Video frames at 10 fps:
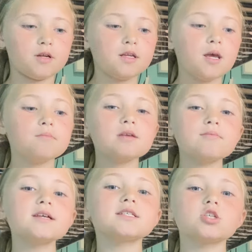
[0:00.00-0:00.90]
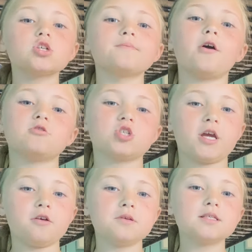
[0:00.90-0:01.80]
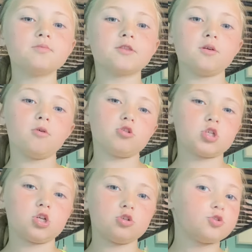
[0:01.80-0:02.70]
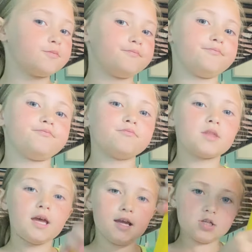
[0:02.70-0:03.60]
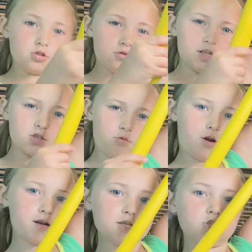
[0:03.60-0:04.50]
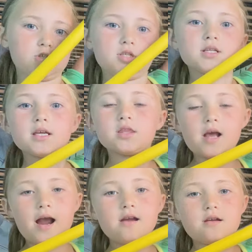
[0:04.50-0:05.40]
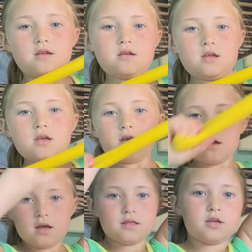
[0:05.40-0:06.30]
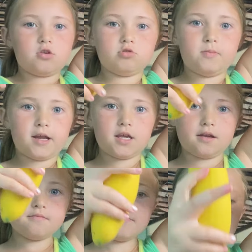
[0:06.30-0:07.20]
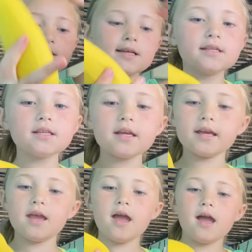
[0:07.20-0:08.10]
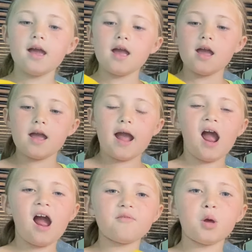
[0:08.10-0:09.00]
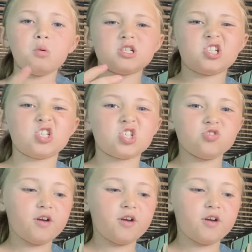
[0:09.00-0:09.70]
one. Me and my sister both share these, but they're mostly hers. So this one stretches like that, and it goes back in because it doesn't have that much strength.